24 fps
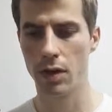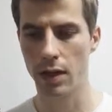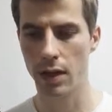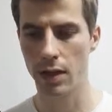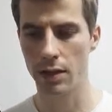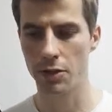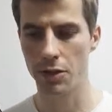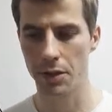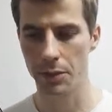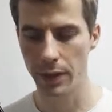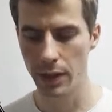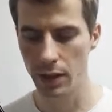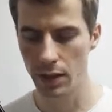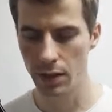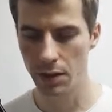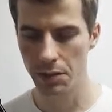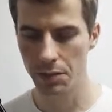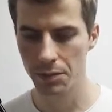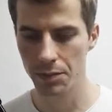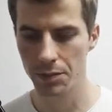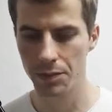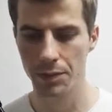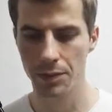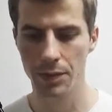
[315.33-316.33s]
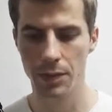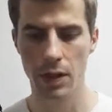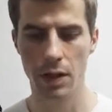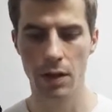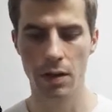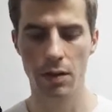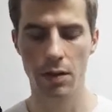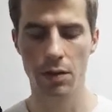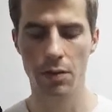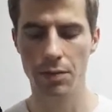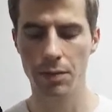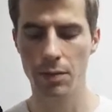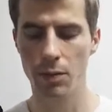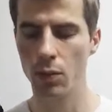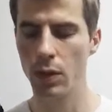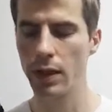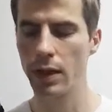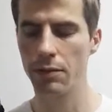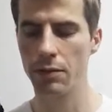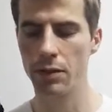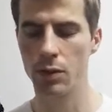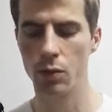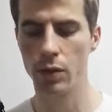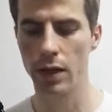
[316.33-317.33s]
culture media,
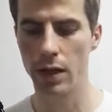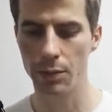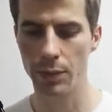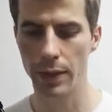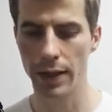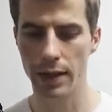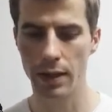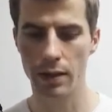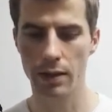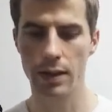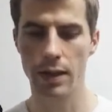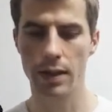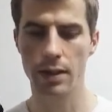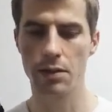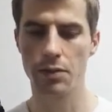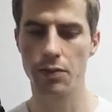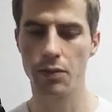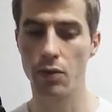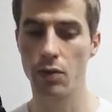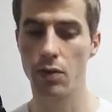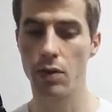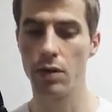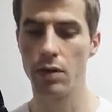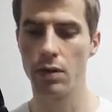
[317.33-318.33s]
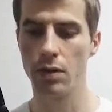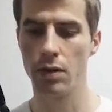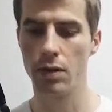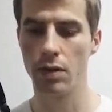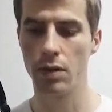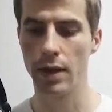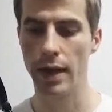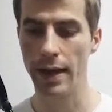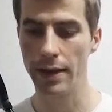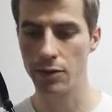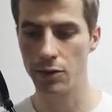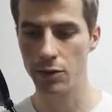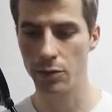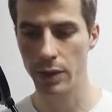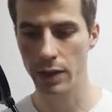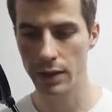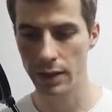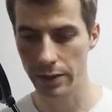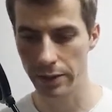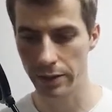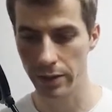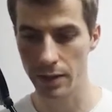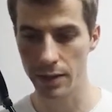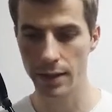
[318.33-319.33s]
whenever we are making test for
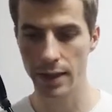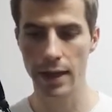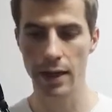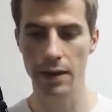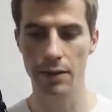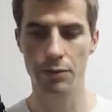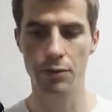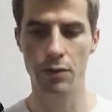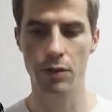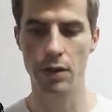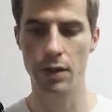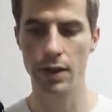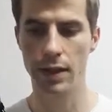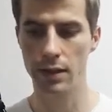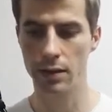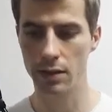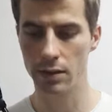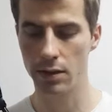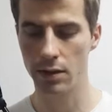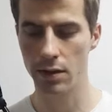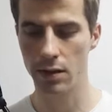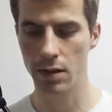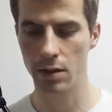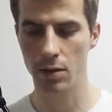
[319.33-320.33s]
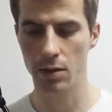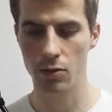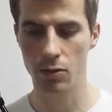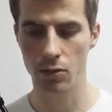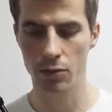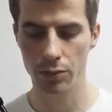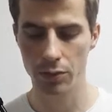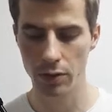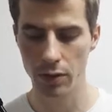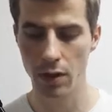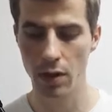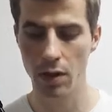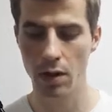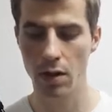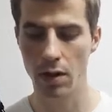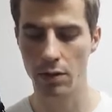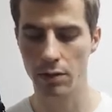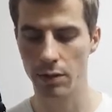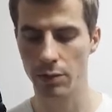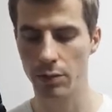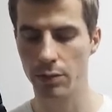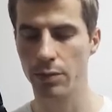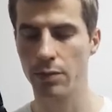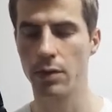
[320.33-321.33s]
Enterobacteriaceae, for intestinal group
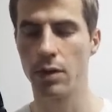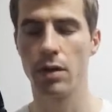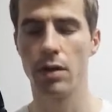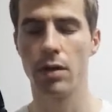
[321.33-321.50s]
of the